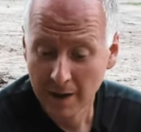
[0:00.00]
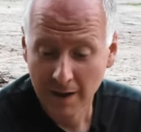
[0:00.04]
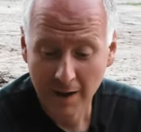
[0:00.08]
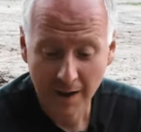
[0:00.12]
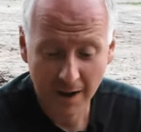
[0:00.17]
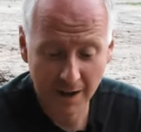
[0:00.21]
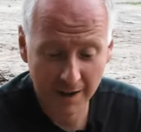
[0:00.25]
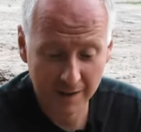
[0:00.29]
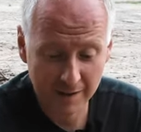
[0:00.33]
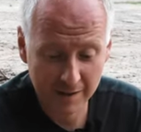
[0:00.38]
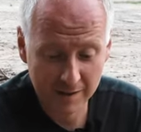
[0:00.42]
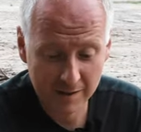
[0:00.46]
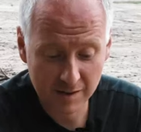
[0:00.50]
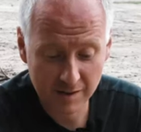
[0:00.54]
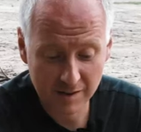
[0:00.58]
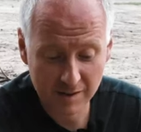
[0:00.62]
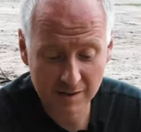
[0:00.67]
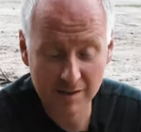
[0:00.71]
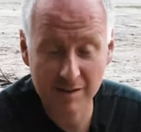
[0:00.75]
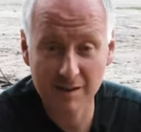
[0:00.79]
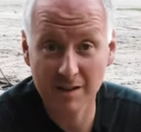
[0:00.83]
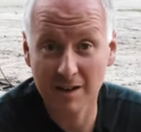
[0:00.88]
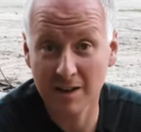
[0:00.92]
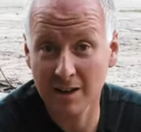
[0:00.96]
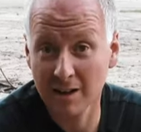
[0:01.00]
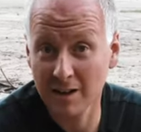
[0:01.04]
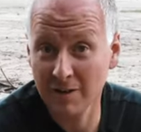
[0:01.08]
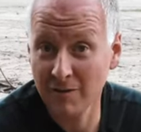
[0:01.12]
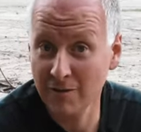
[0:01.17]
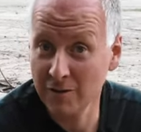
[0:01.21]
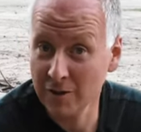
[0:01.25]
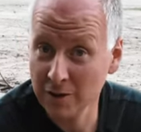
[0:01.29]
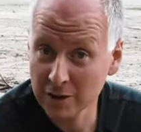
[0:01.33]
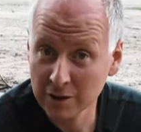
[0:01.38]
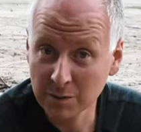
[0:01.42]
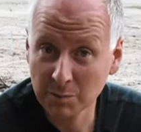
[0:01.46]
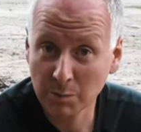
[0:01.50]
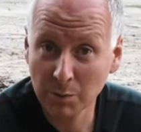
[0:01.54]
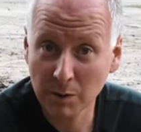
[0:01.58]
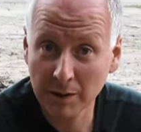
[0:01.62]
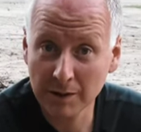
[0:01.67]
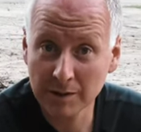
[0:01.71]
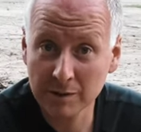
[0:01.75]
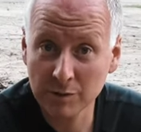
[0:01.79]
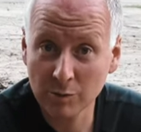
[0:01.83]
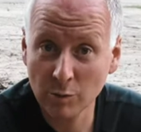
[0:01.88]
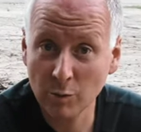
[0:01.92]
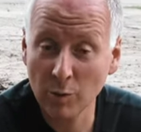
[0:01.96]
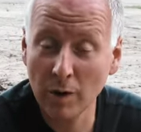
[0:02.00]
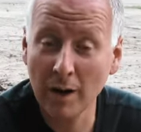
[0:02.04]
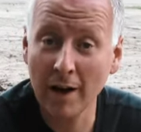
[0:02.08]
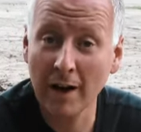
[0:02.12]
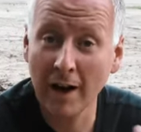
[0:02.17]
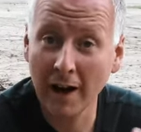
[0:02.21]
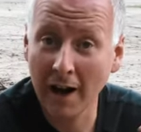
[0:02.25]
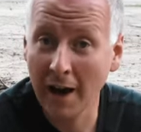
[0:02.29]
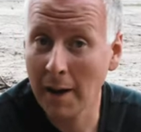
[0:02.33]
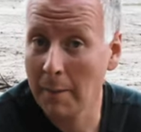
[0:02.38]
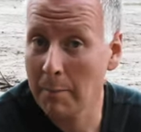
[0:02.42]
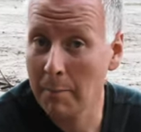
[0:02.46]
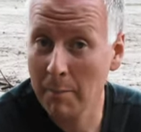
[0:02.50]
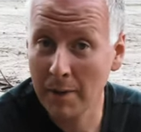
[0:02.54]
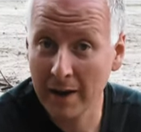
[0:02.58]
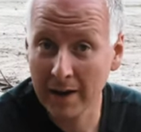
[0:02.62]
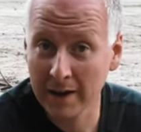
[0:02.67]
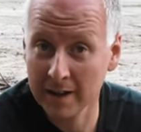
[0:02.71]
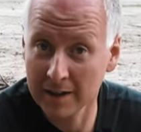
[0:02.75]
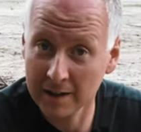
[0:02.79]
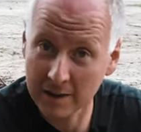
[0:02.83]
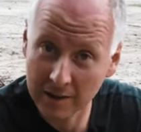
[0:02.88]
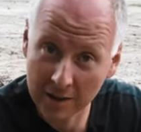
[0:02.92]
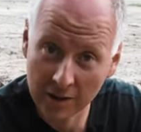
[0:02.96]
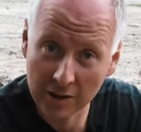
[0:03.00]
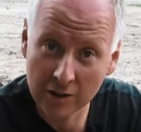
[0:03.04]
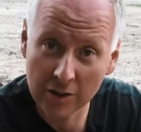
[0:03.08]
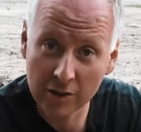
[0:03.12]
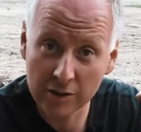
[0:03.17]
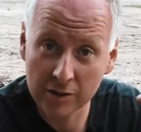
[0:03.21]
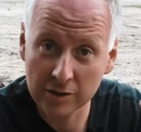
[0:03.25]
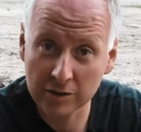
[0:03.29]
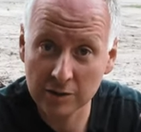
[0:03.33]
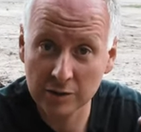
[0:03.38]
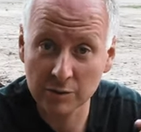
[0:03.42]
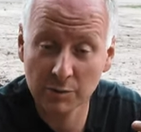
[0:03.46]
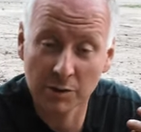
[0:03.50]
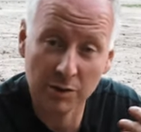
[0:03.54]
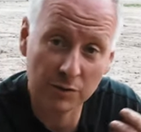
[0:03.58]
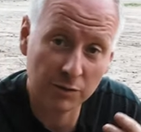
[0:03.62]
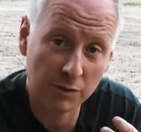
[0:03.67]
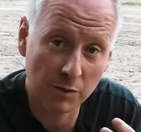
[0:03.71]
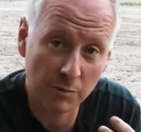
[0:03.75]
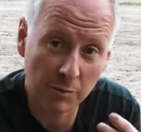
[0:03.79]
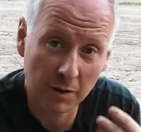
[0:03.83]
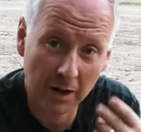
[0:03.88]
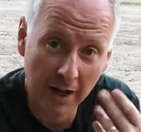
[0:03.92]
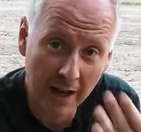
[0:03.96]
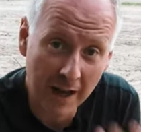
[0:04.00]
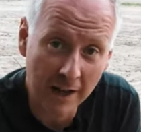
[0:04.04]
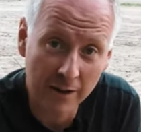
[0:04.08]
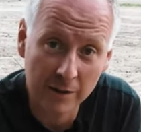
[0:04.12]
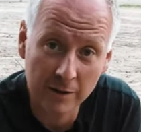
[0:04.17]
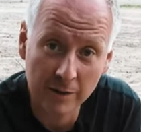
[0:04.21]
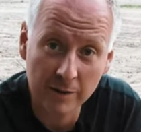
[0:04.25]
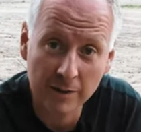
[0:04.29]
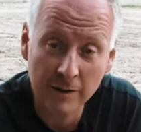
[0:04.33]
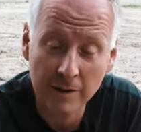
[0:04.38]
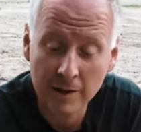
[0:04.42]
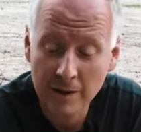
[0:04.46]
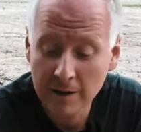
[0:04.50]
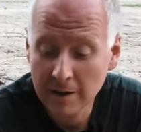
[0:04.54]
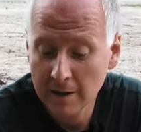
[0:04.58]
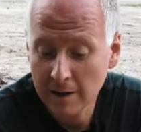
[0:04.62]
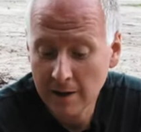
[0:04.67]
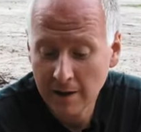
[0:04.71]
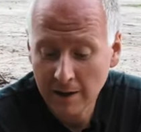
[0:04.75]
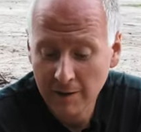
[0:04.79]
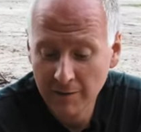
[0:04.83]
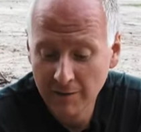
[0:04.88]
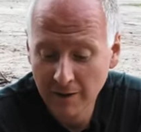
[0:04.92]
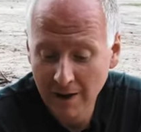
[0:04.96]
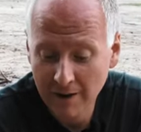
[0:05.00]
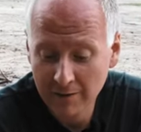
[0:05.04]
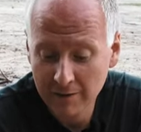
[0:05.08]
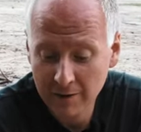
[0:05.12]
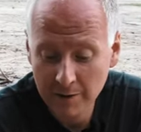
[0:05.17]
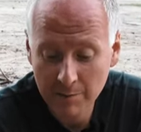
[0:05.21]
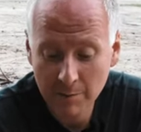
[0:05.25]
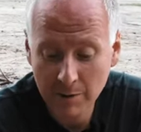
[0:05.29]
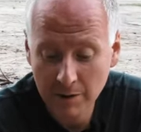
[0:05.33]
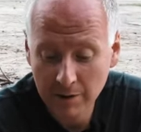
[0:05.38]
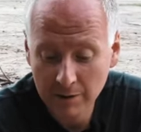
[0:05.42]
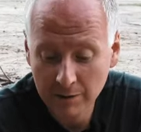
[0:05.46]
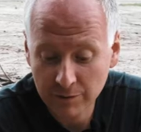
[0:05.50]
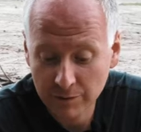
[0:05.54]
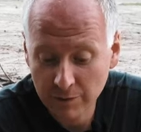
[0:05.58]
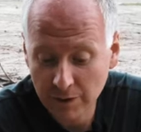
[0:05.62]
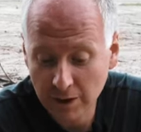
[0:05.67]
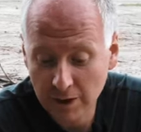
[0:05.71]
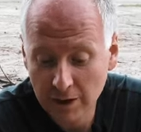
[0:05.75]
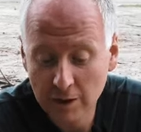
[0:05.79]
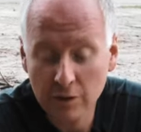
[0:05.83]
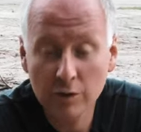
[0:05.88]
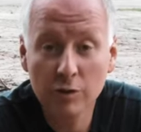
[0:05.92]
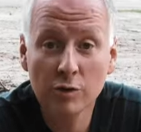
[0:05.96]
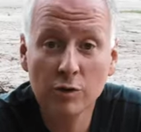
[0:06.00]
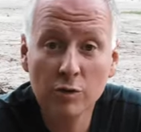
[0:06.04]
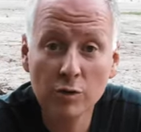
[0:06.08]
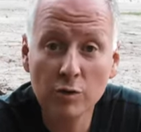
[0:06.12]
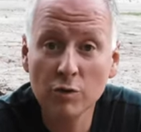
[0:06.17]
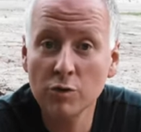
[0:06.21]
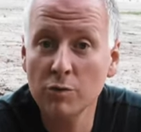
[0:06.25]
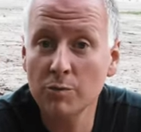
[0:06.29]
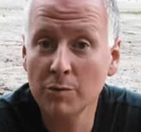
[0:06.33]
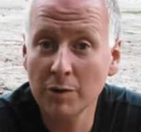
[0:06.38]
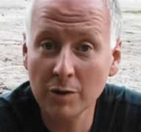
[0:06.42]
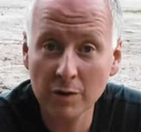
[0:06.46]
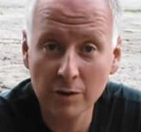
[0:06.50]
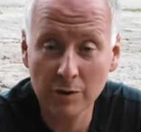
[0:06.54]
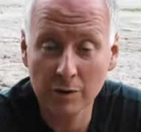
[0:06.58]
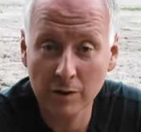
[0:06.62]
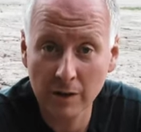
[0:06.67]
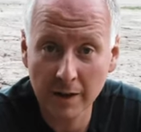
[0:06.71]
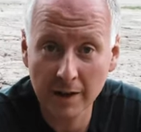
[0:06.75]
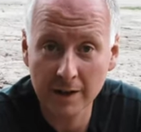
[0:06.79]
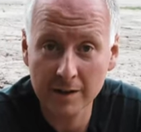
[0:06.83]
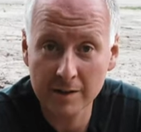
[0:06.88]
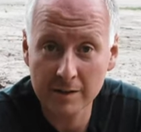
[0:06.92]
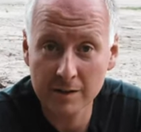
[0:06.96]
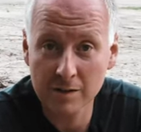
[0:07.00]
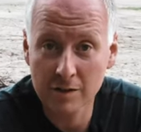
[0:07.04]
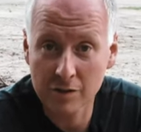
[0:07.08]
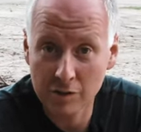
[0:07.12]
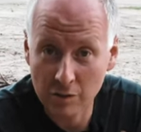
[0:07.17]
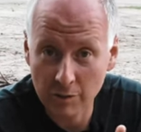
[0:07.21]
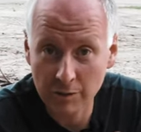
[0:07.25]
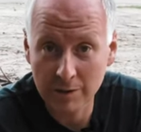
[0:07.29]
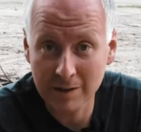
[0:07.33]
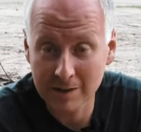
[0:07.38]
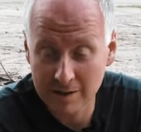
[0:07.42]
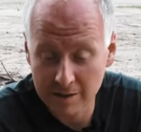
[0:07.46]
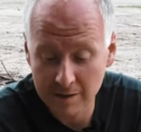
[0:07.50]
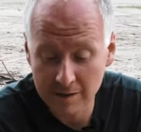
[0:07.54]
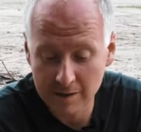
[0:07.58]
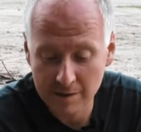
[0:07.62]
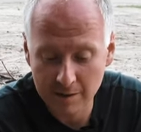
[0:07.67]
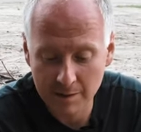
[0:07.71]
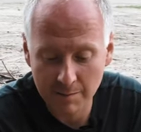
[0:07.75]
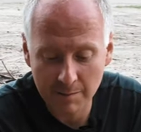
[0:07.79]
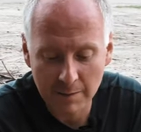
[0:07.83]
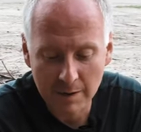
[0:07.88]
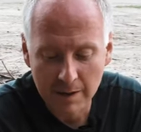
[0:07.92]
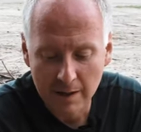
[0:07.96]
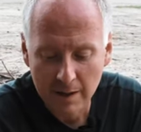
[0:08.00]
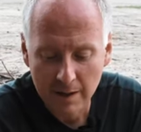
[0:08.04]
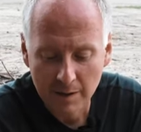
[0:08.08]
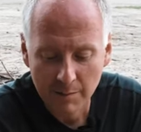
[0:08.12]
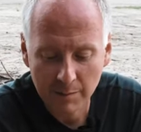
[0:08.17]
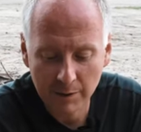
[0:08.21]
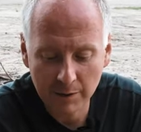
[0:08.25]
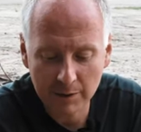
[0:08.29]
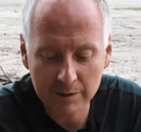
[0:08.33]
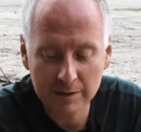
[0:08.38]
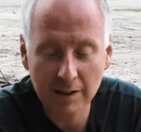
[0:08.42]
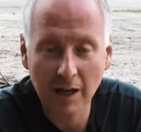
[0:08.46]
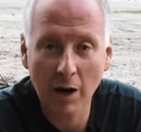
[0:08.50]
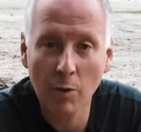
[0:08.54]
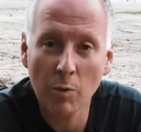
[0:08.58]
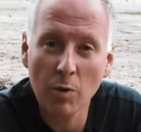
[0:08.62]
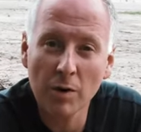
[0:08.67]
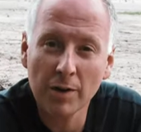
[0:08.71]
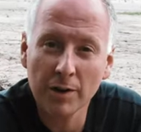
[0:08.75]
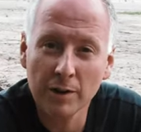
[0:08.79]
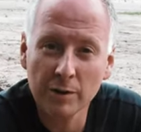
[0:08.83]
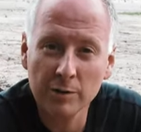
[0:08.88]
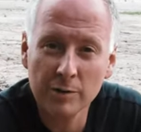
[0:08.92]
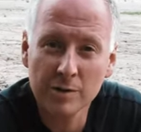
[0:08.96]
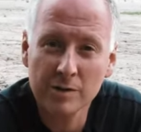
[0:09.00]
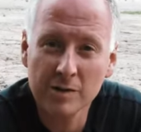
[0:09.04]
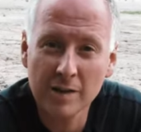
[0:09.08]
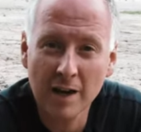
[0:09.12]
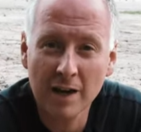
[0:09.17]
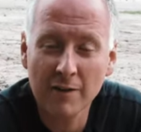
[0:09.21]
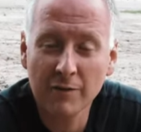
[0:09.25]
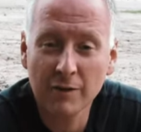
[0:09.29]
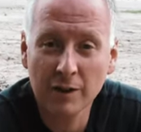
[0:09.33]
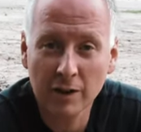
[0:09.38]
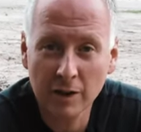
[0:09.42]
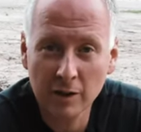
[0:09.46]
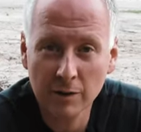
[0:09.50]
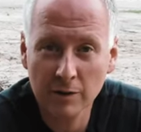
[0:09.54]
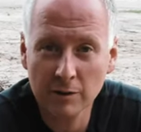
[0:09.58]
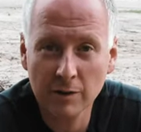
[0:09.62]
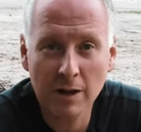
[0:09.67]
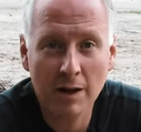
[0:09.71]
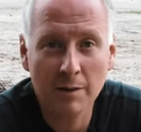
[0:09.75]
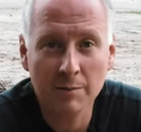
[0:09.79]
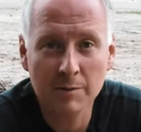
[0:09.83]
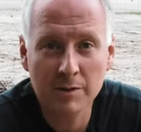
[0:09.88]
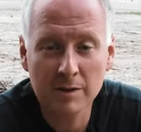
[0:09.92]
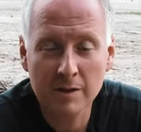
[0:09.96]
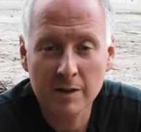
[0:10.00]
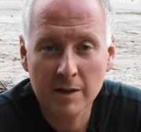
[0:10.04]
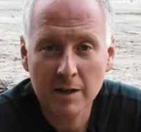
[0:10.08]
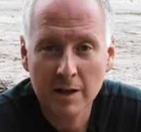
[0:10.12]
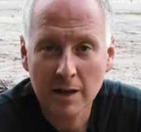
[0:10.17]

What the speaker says: And this is in the first place why I, back in the year, switched from Canon 5D Mark III to mirrorless Sony system, because I wanted to save kilograms.